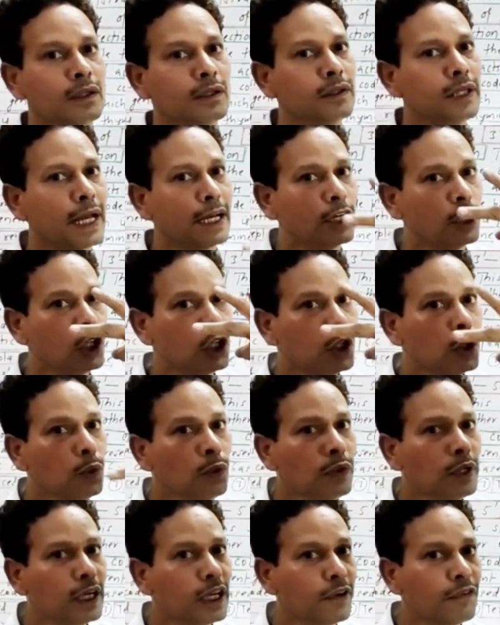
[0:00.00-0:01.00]
then
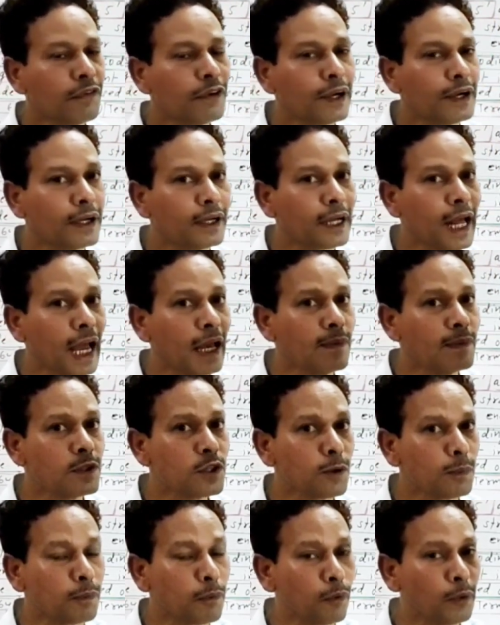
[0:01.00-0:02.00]
two different
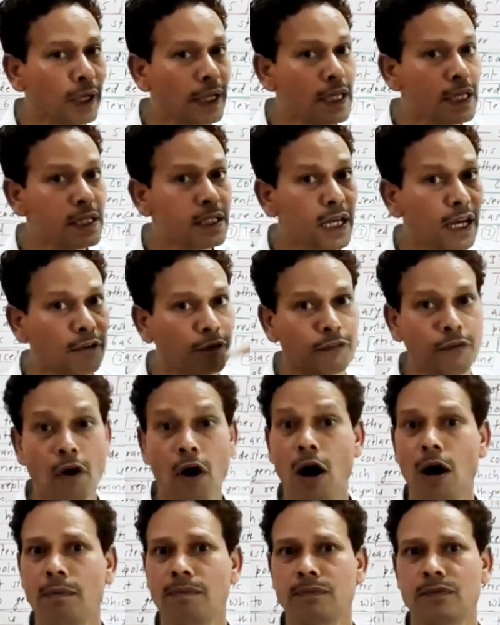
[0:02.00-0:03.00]
types of proteins are
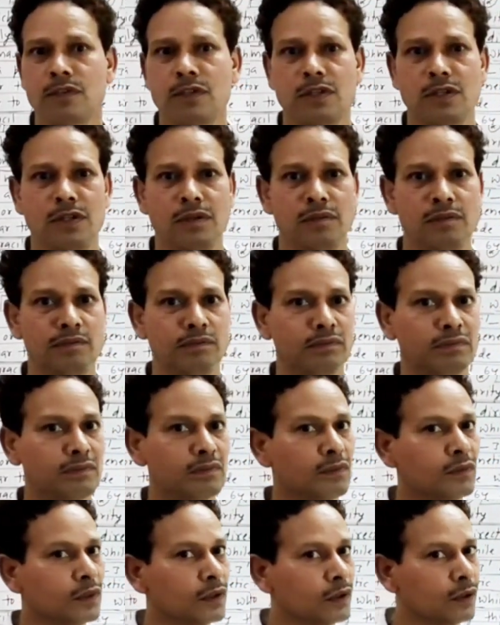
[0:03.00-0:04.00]
formed.
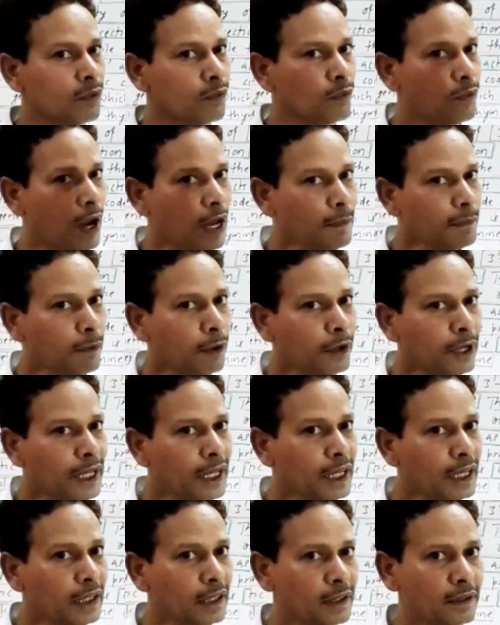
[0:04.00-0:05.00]
One
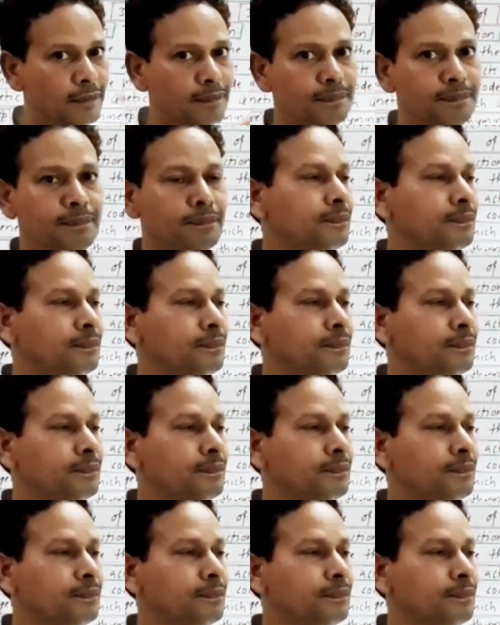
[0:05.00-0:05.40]
protein